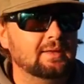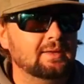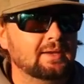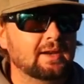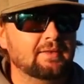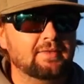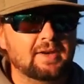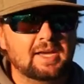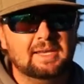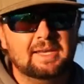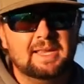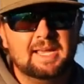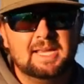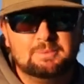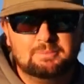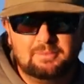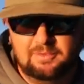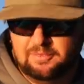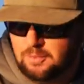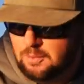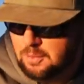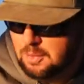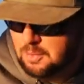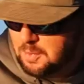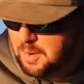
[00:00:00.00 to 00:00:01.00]
And then I've had days
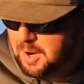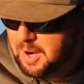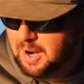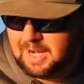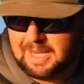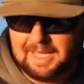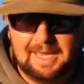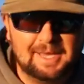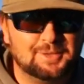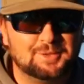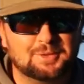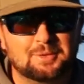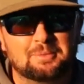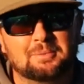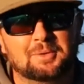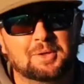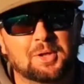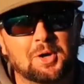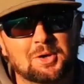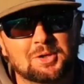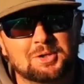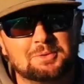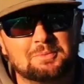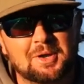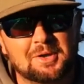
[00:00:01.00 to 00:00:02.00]
before where I catch them
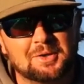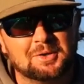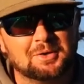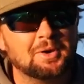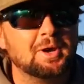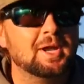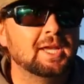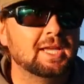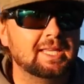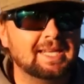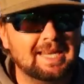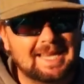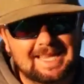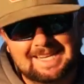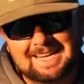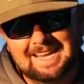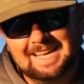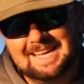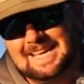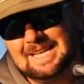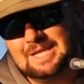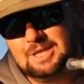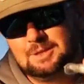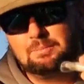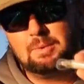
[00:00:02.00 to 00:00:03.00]
largemouth cranking and I
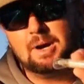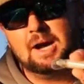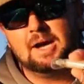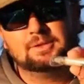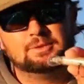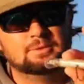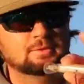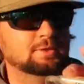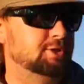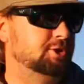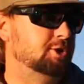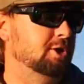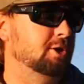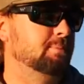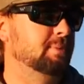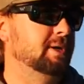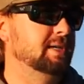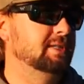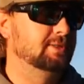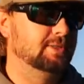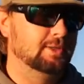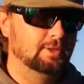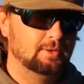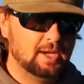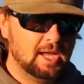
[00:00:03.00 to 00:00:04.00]
catch spots from a
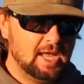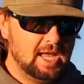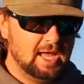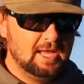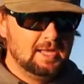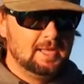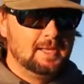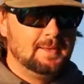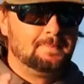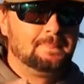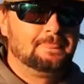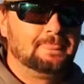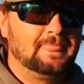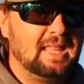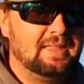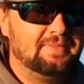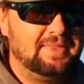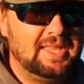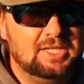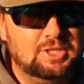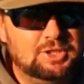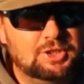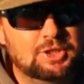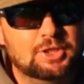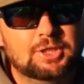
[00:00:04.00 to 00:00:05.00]
jerkbait. So
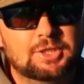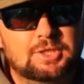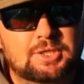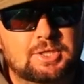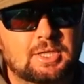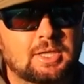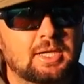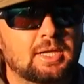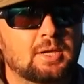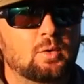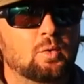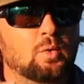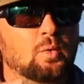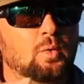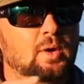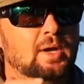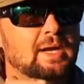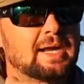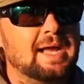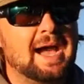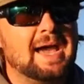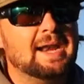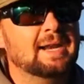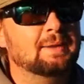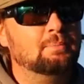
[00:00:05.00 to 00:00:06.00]
they just
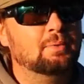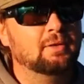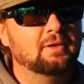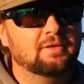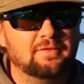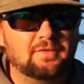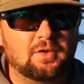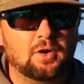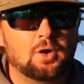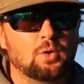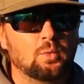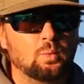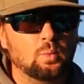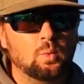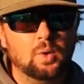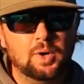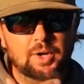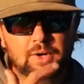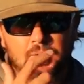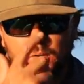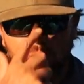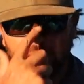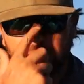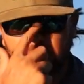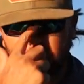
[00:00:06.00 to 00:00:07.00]
kind of prefer
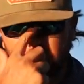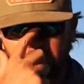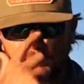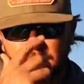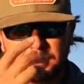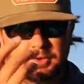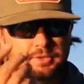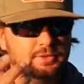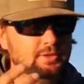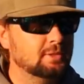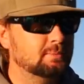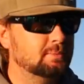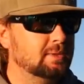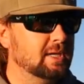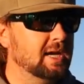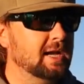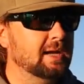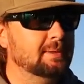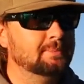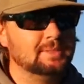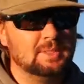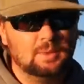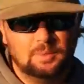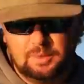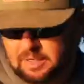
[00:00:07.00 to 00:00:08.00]
one or the other
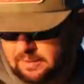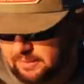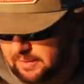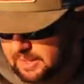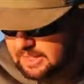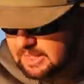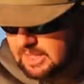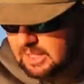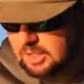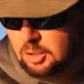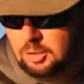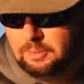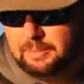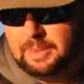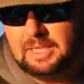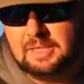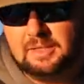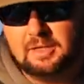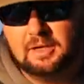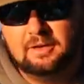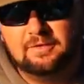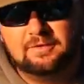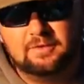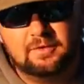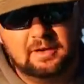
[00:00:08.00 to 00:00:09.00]
sometimes. And whenever it's a little bit
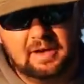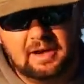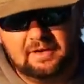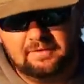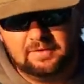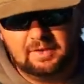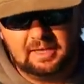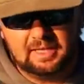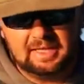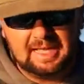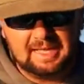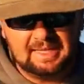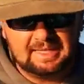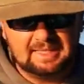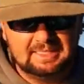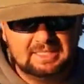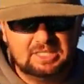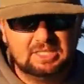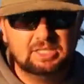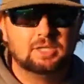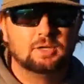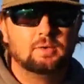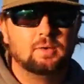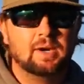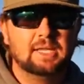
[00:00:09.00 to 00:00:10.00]
tougher, I feel like I can
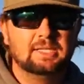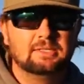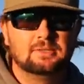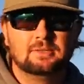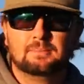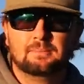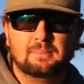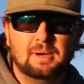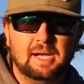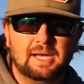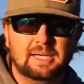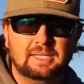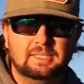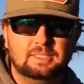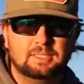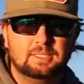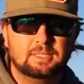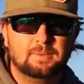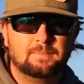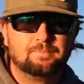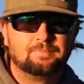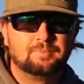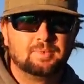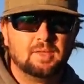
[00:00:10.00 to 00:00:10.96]
generate some bites